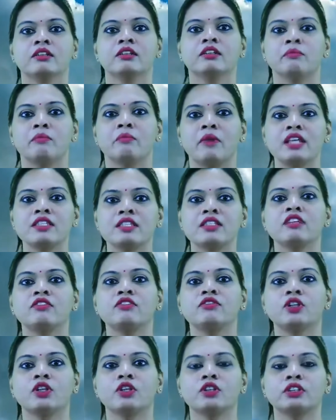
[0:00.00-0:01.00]
Myself,
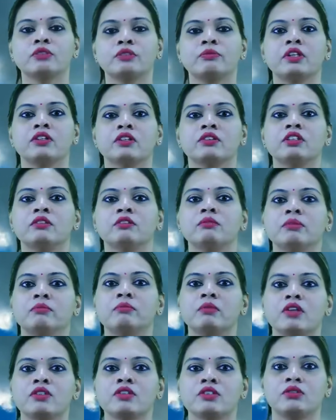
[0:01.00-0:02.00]
Dr. Pranati
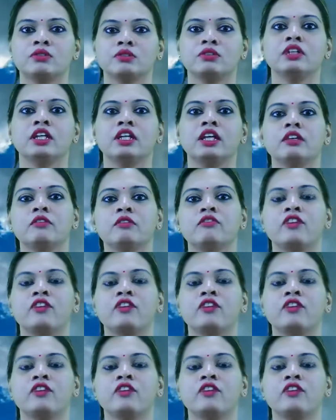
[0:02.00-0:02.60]
Bhimrao Sonole,